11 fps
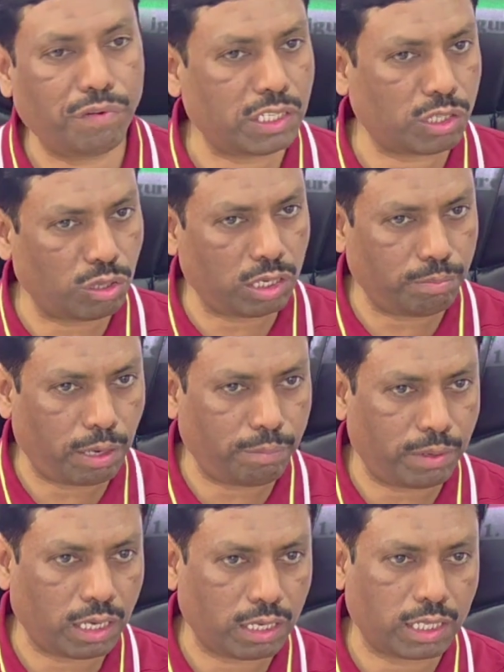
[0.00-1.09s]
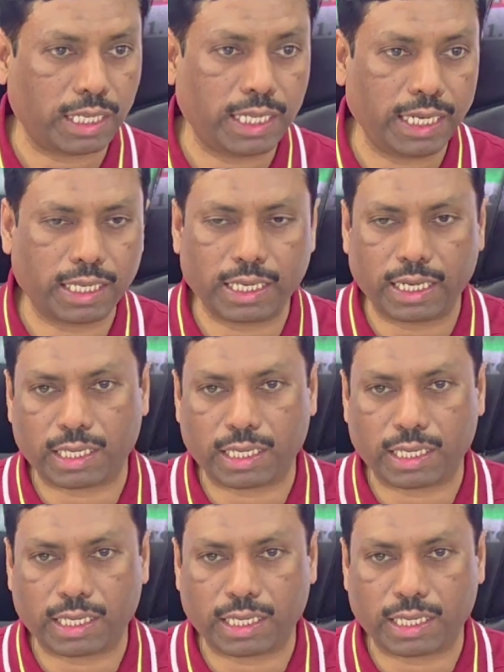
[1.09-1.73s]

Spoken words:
First, you remember the heat